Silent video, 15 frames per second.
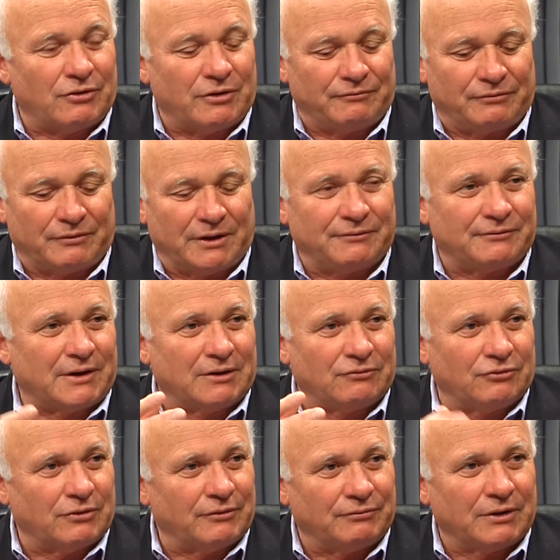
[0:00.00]
drive,
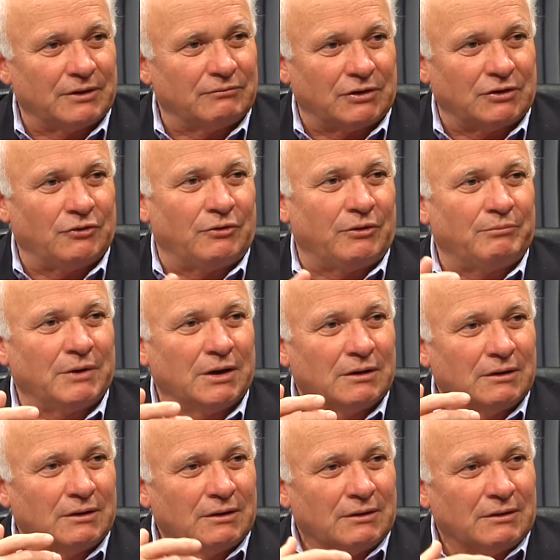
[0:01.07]
left-hand drive, Europe,
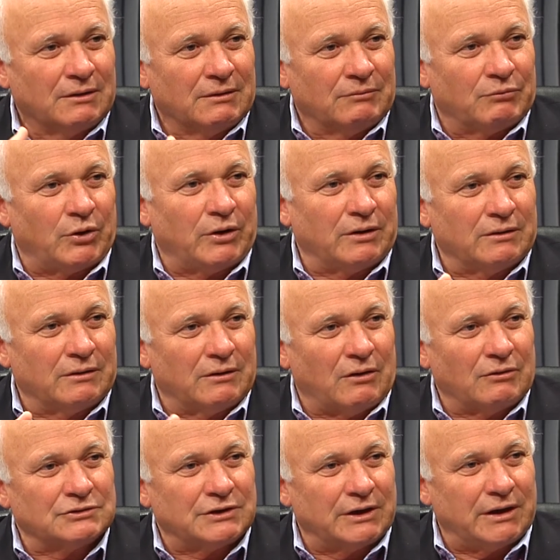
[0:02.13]
Britain,
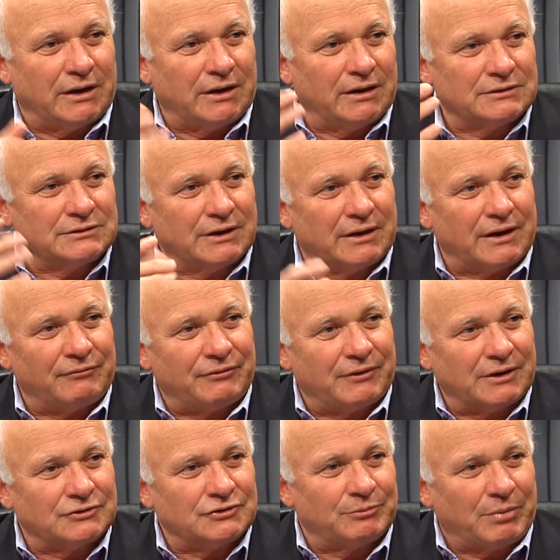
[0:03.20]
Aussie here, South
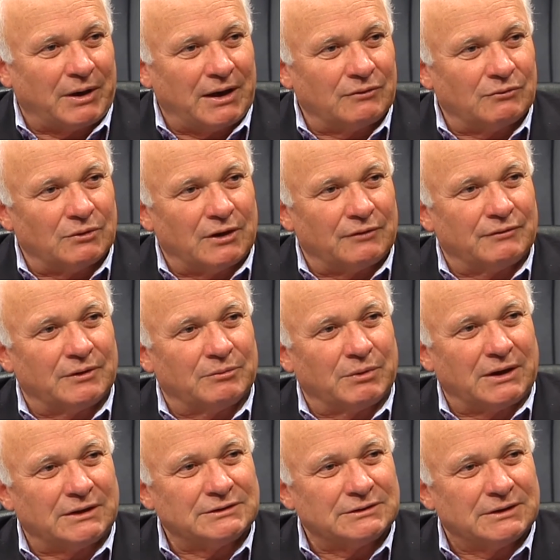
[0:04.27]
Africa, Japan, all over the place.